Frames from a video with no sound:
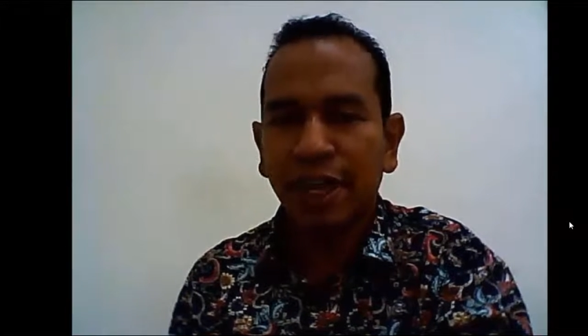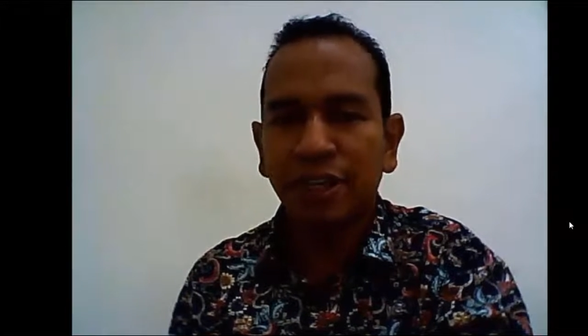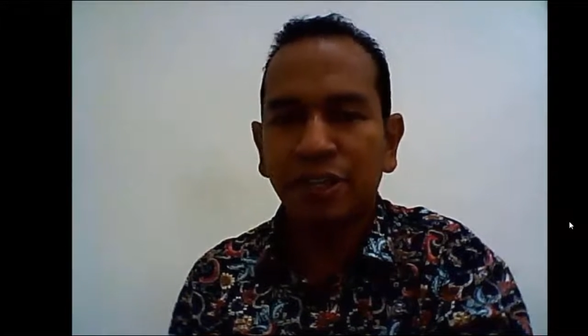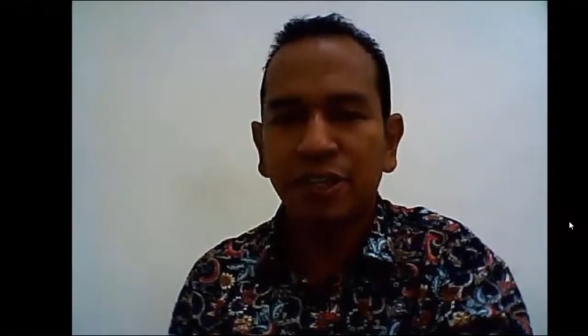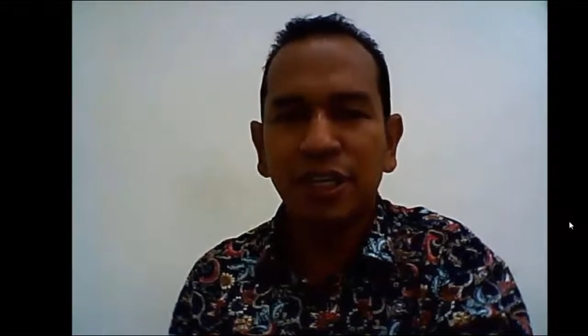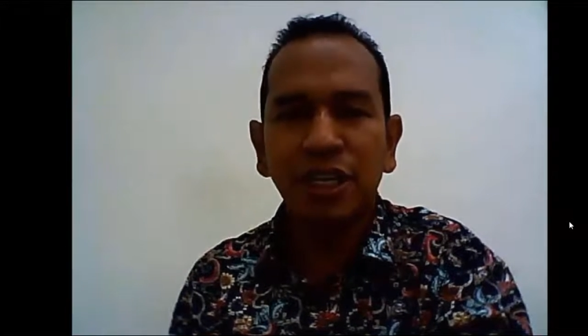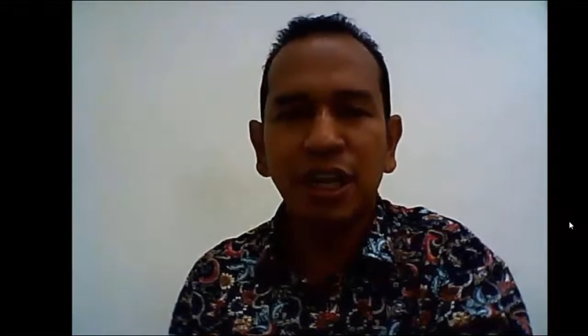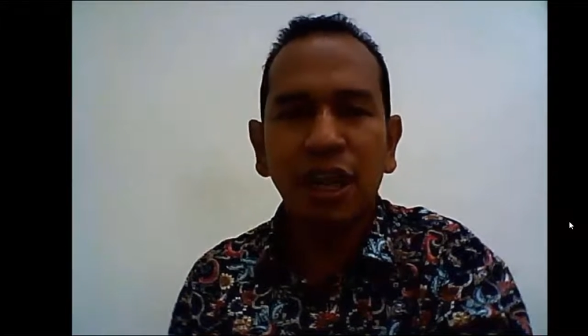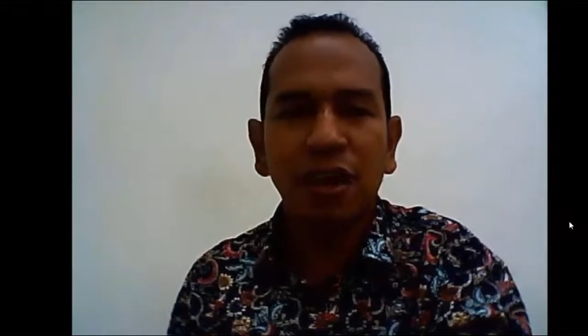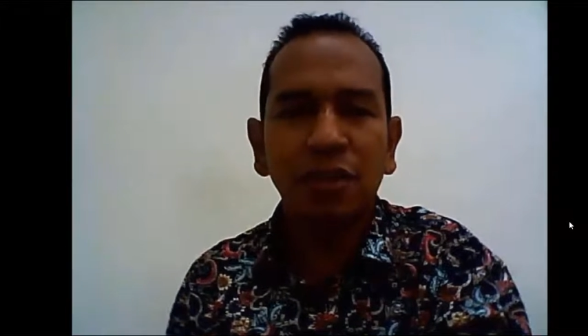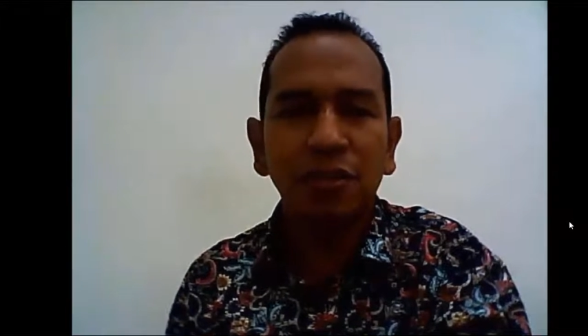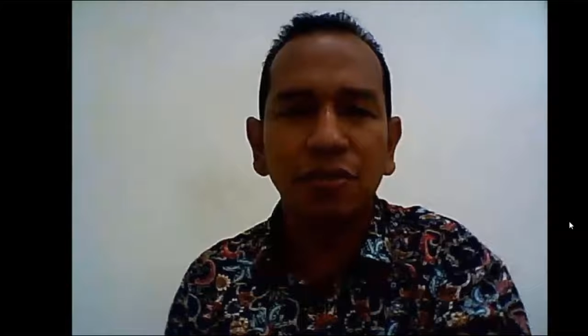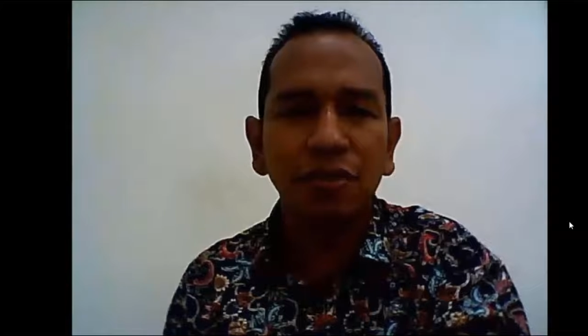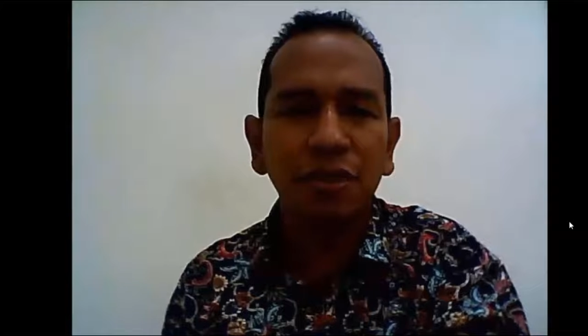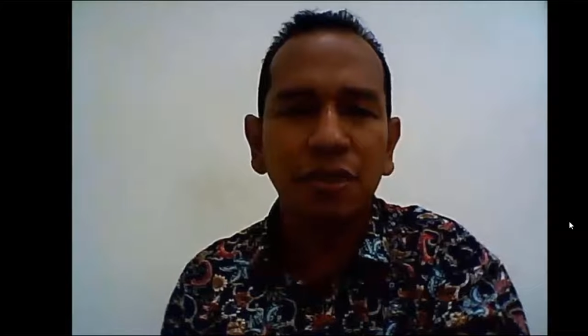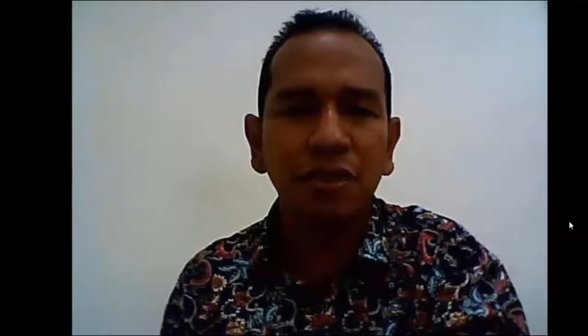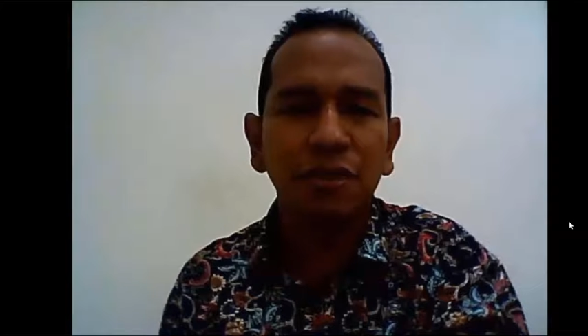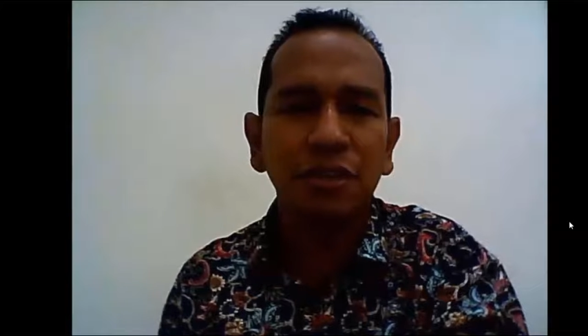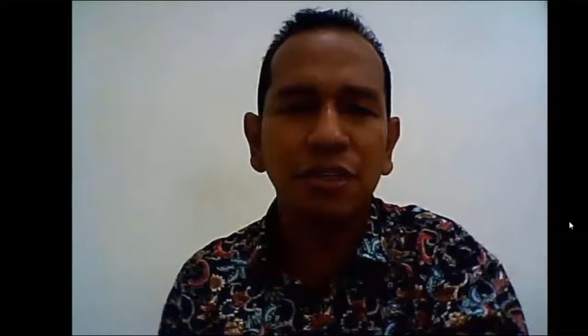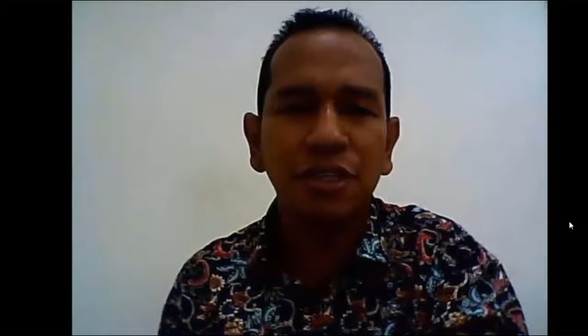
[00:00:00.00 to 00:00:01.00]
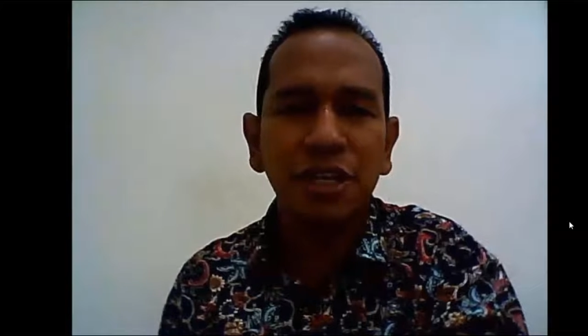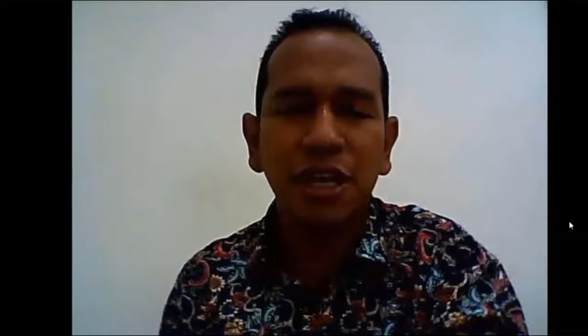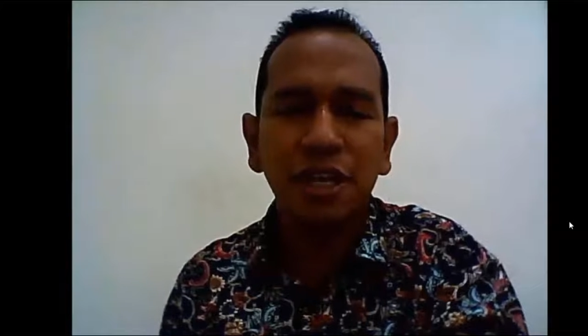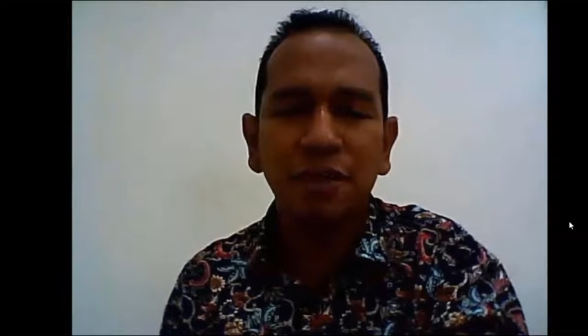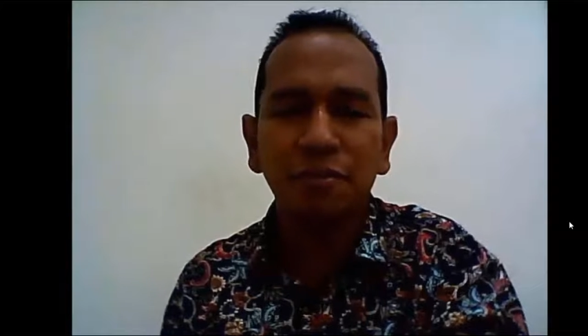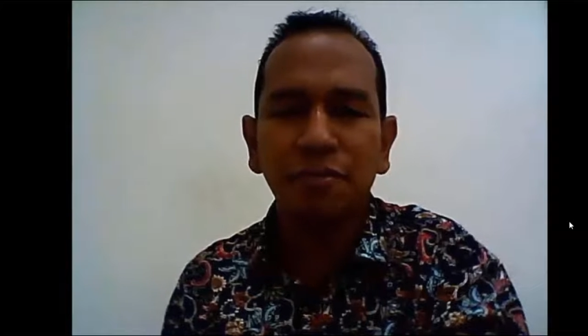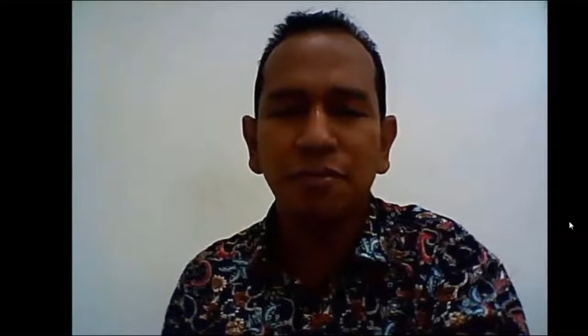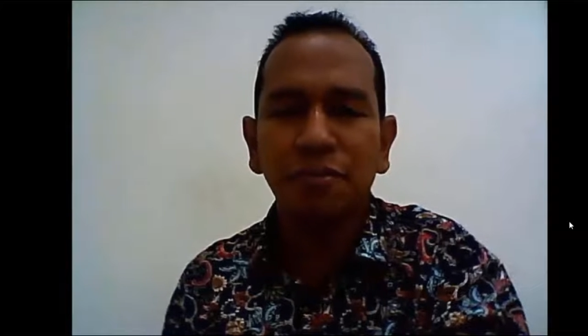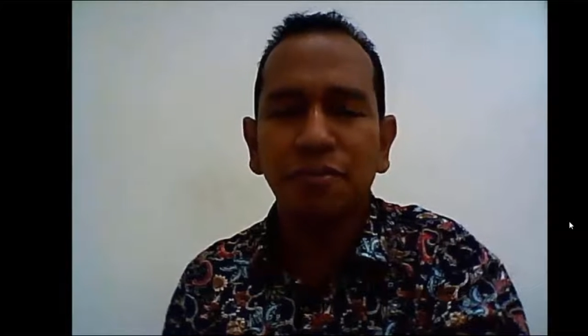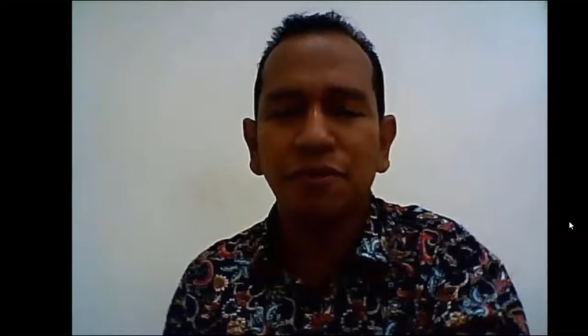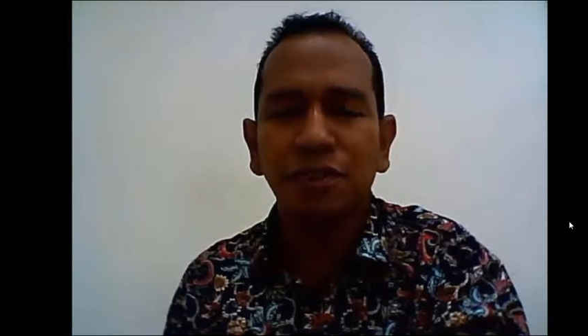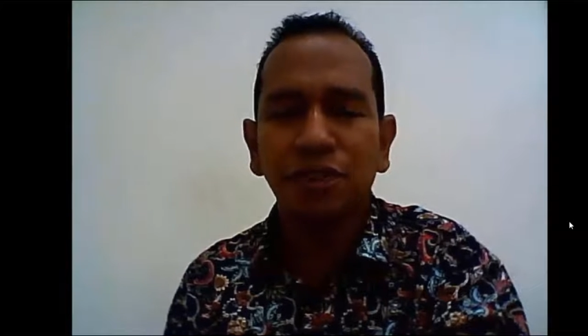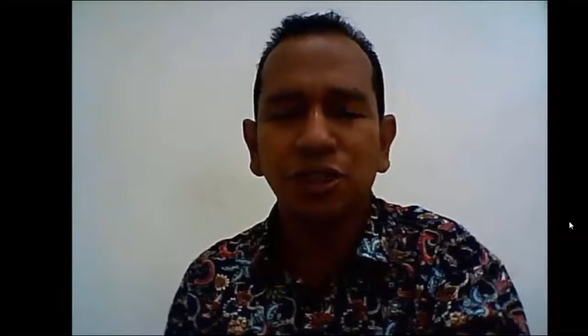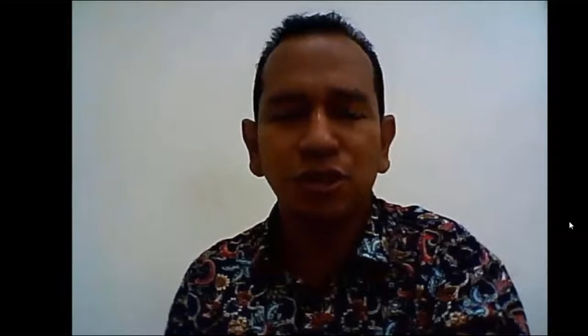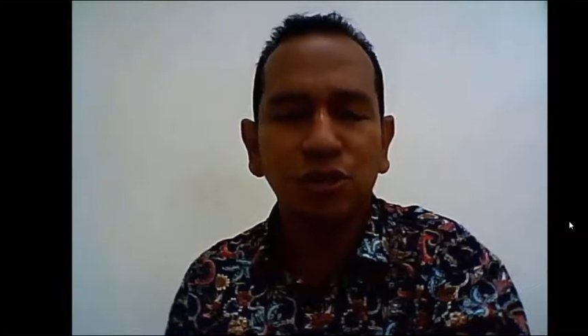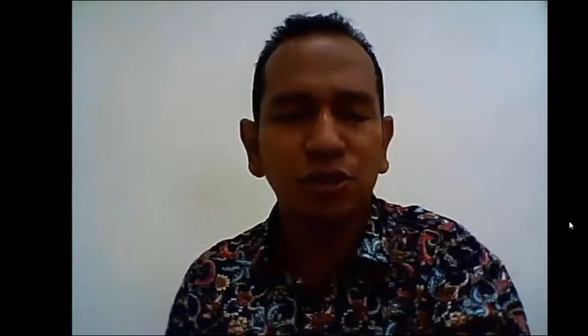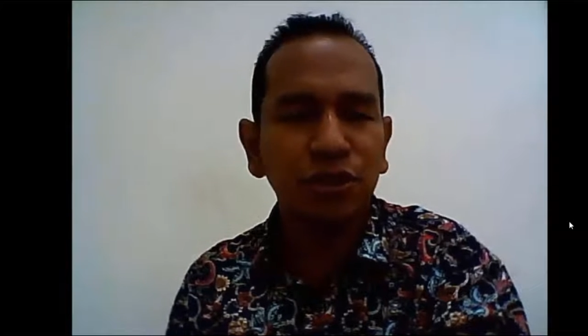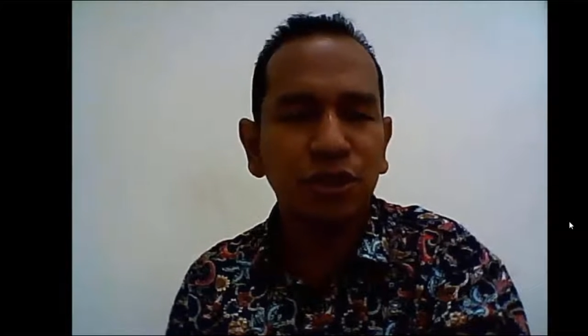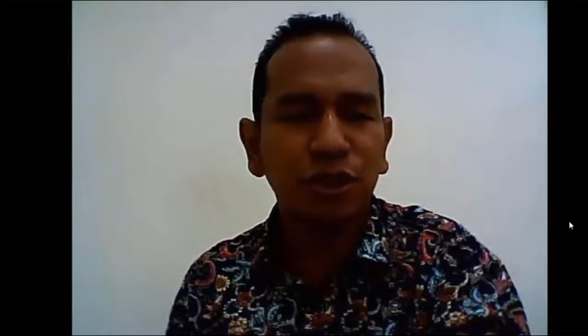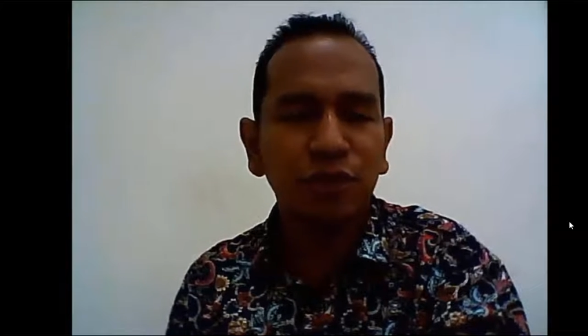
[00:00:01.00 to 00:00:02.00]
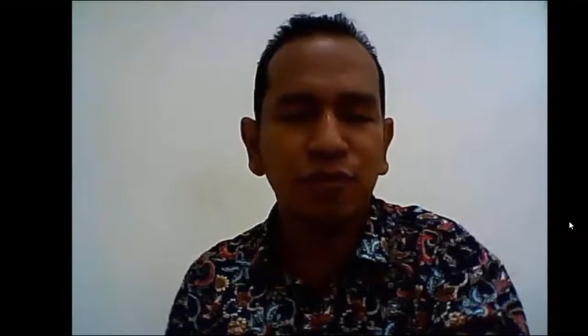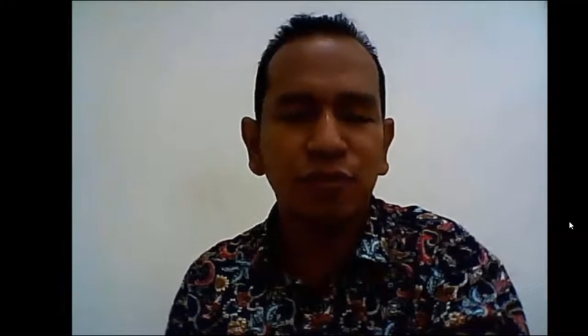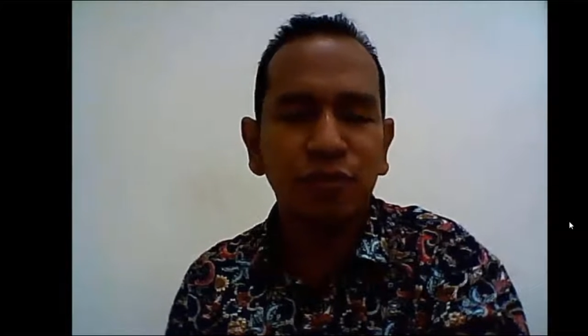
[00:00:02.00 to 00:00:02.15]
And not only the total